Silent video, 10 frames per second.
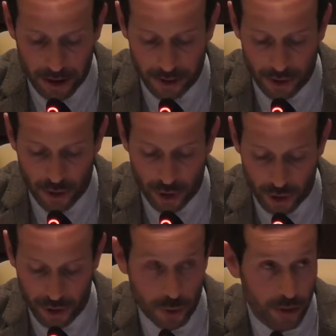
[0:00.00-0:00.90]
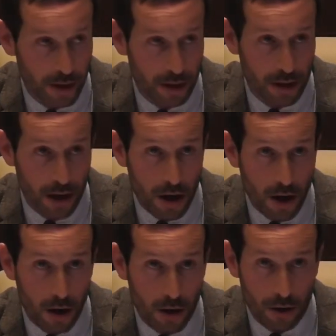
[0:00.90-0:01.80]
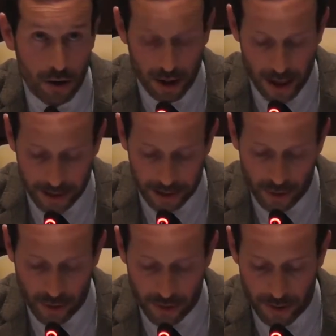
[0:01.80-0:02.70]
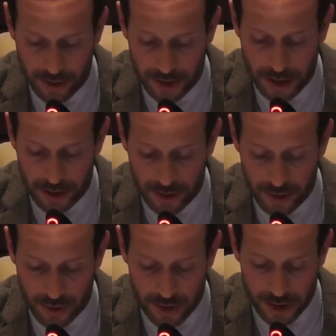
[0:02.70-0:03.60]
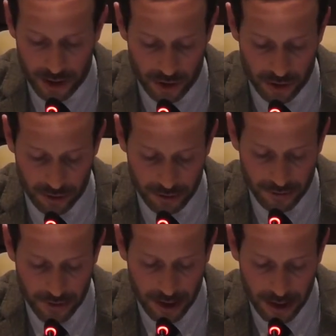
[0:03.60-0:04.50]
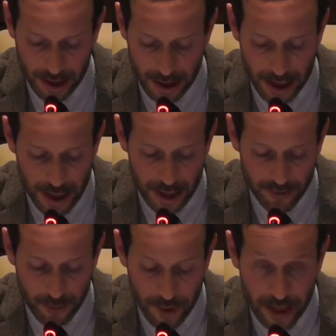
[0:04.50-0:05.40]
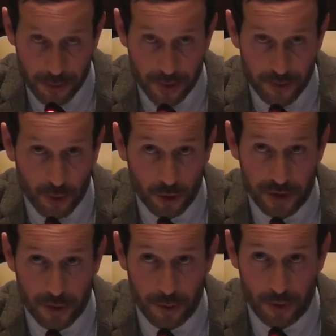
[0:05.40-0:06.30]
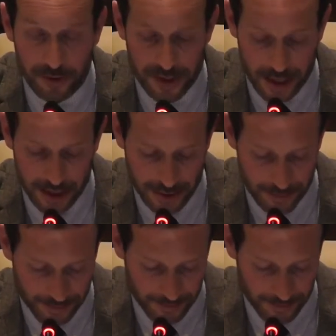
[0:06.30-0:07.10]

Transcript: in a joint will, or an agreement as to succession, if made before the above date.